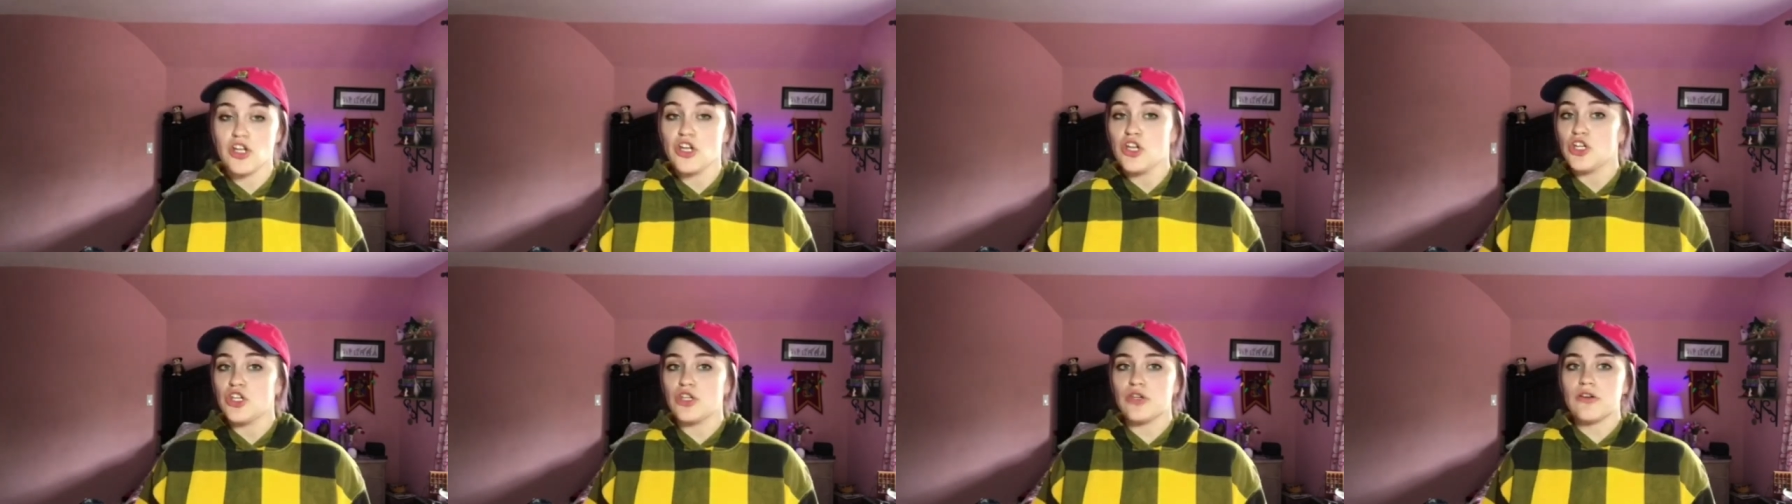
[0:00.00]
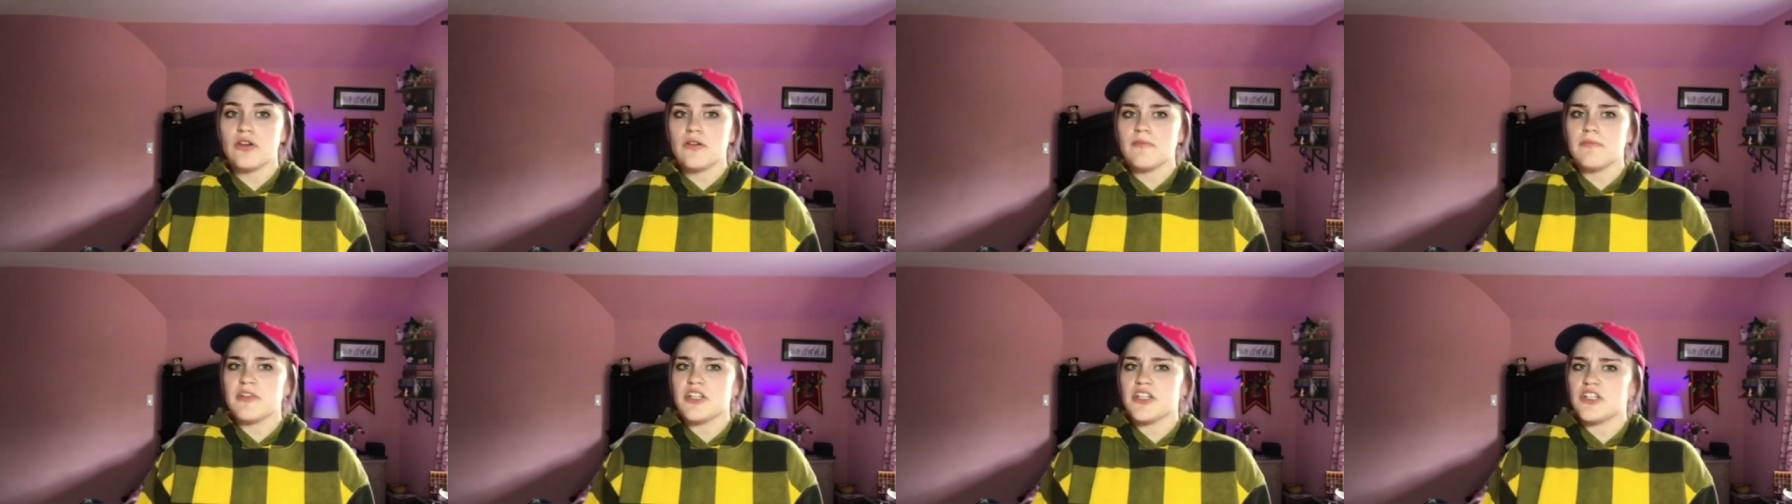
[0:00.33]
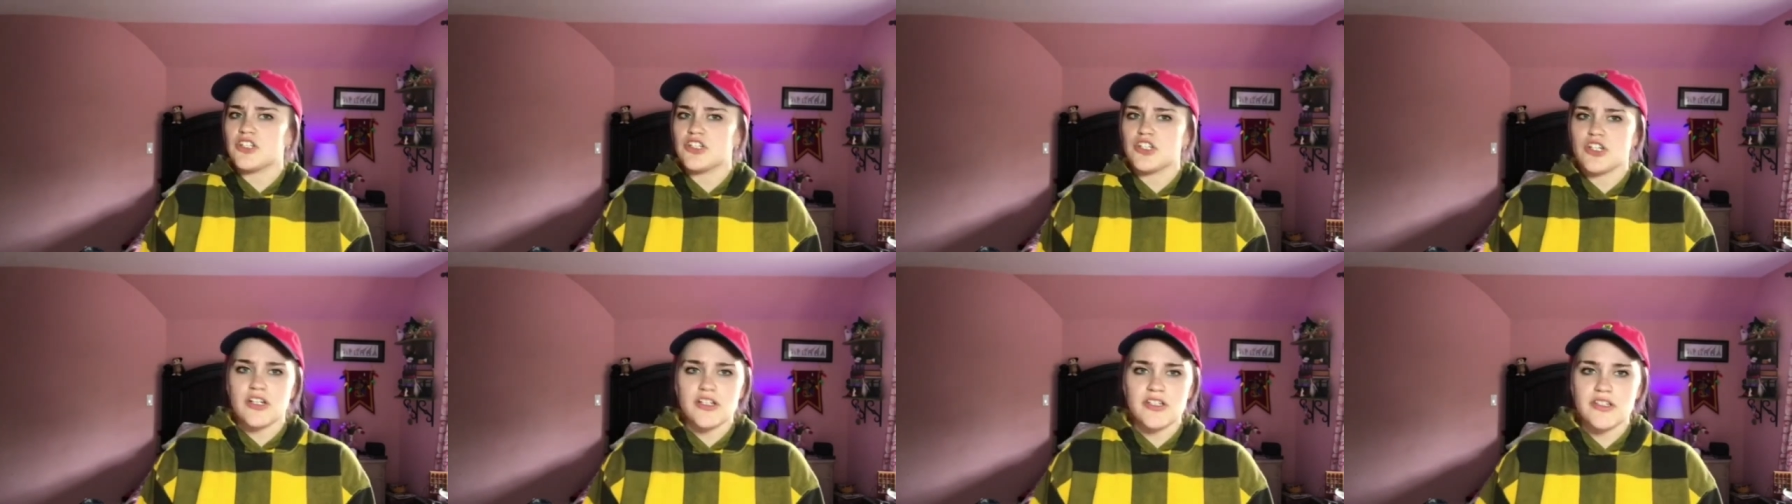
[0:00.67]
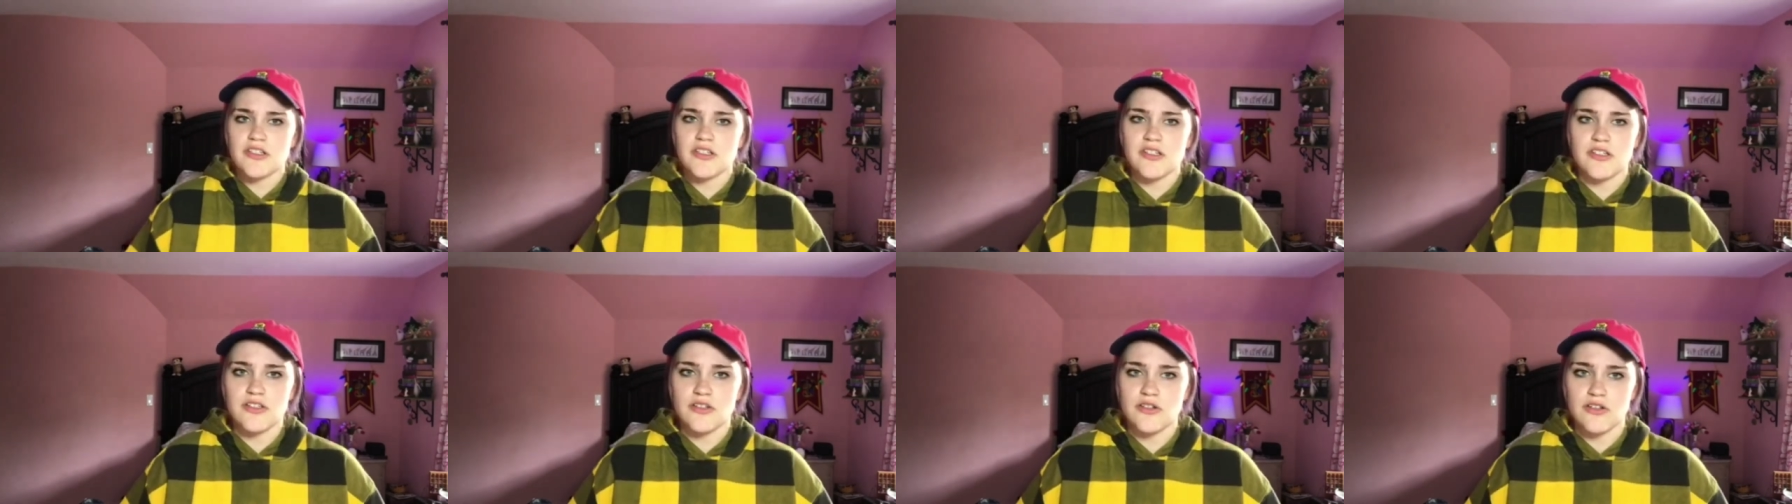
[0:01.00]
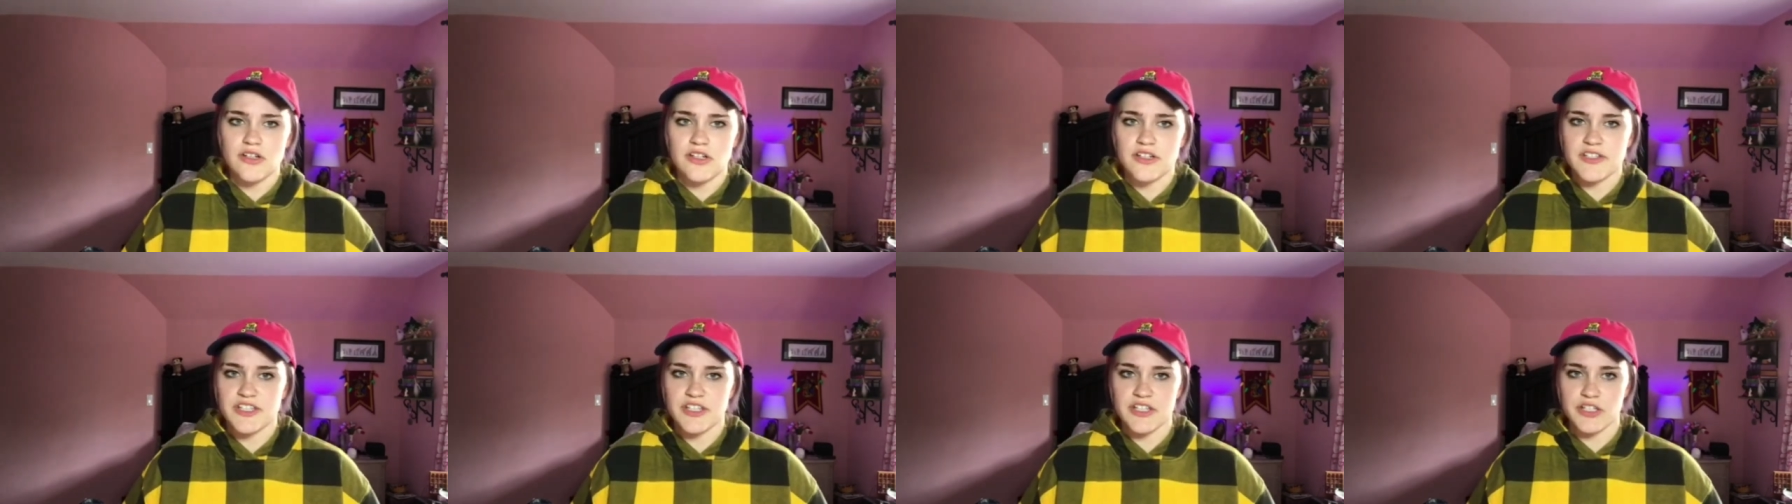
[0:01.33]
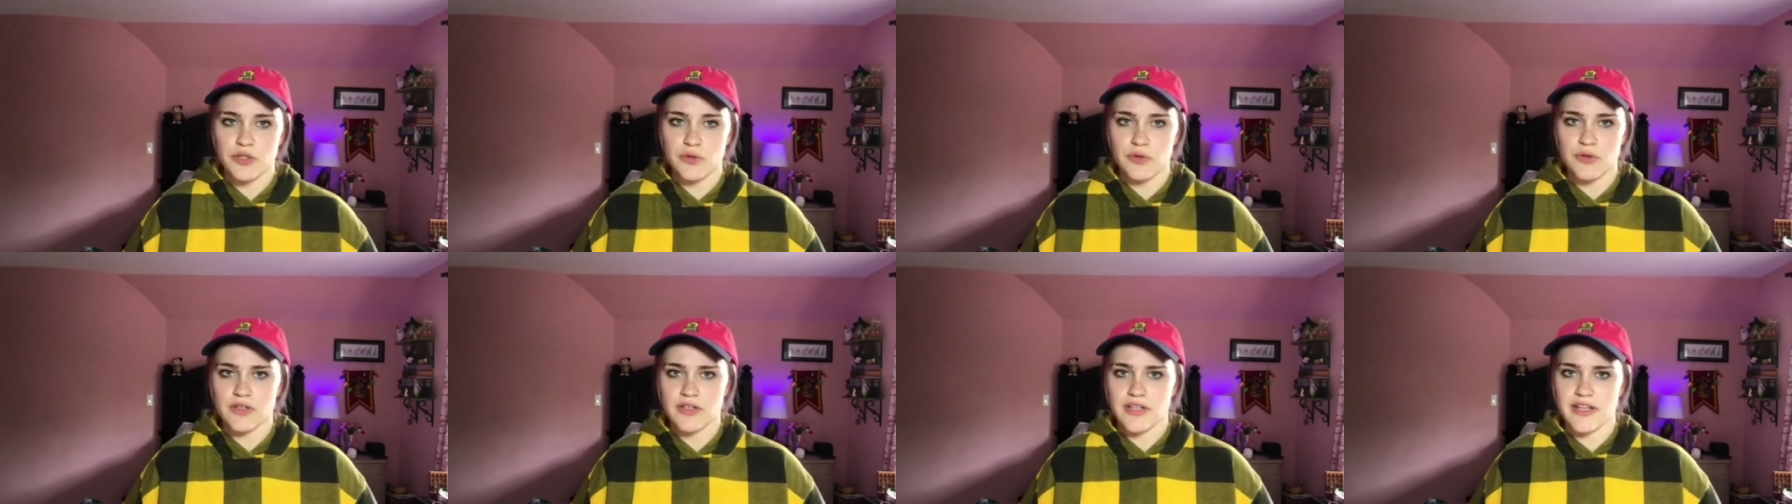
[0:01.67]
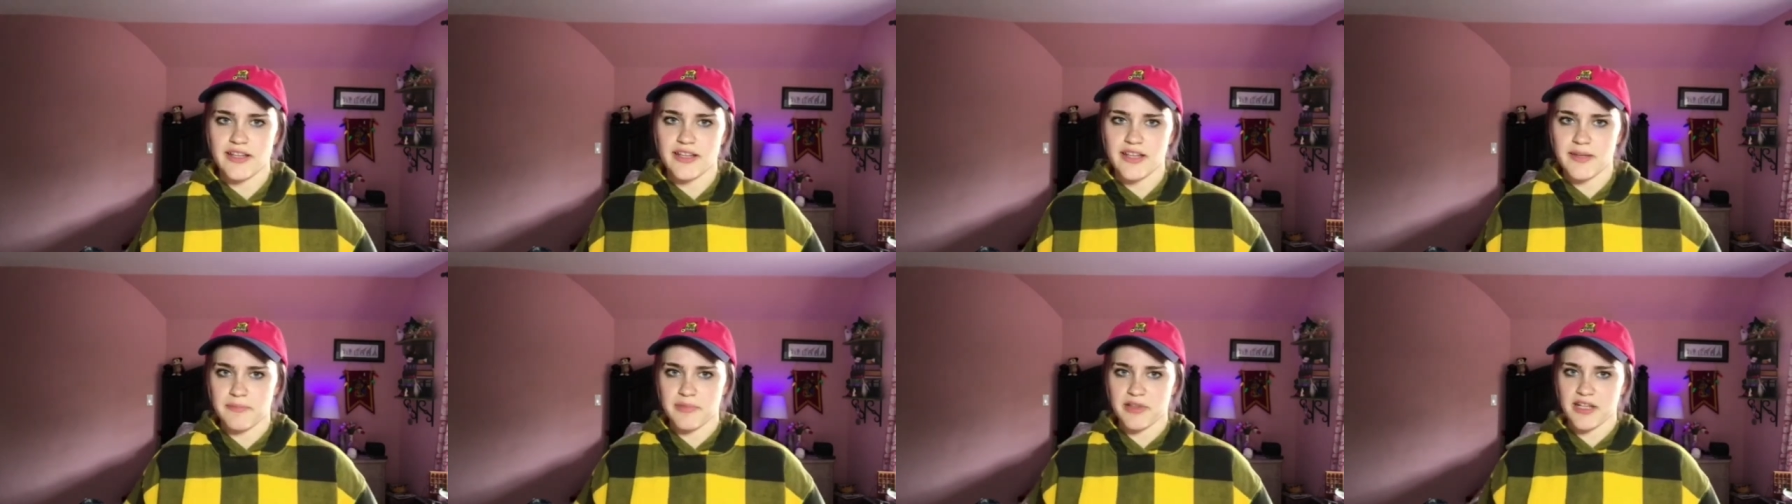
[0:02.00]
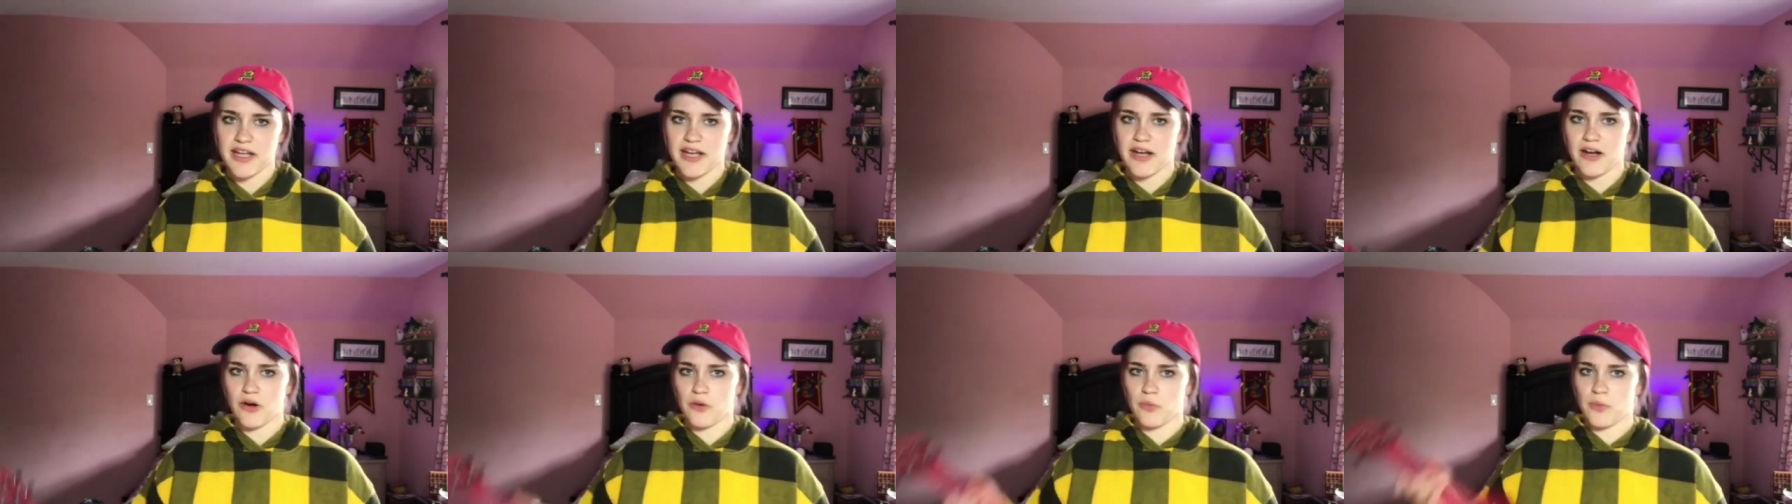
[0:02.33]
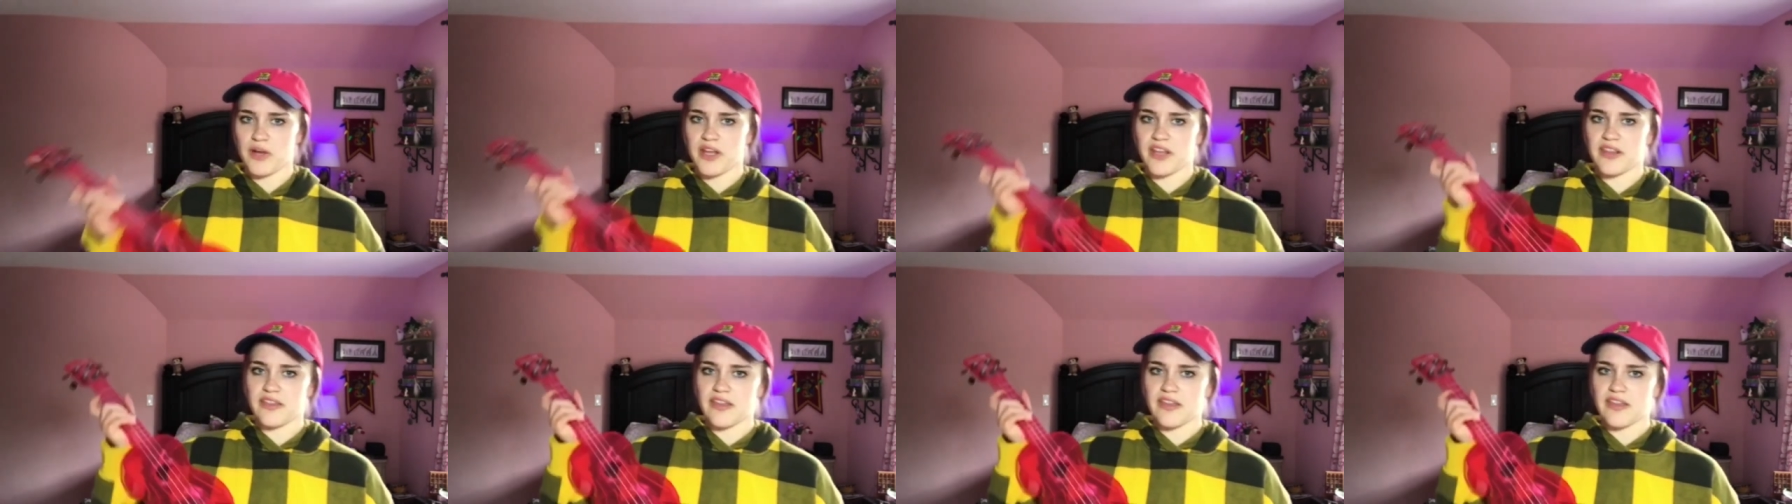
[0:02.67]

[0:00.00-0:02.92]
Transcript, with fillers: You can be just as good as a ukulele player with